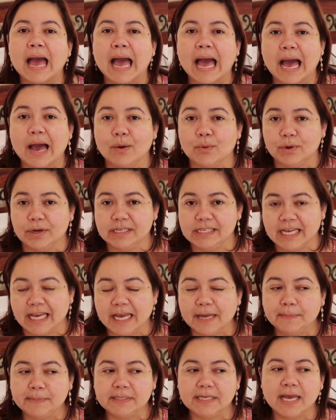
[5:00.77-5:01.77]
our
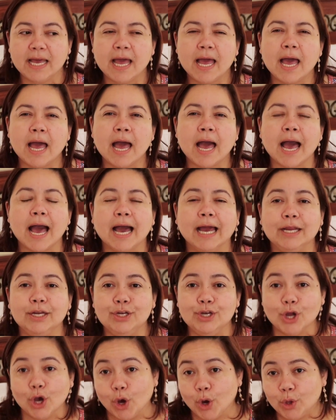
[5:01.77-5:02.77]
debt. I
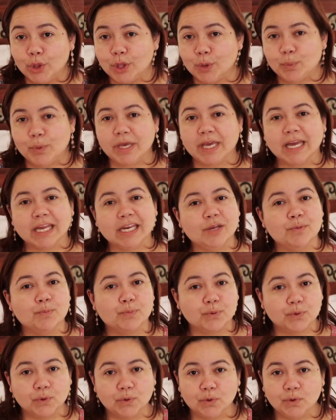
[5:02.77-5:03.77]
know that we can
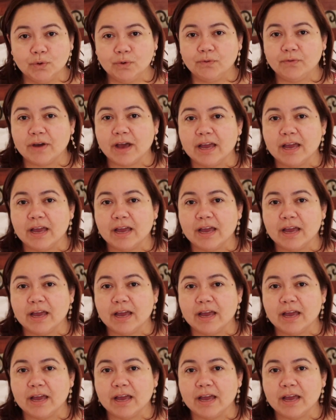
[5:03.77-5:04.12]
improve.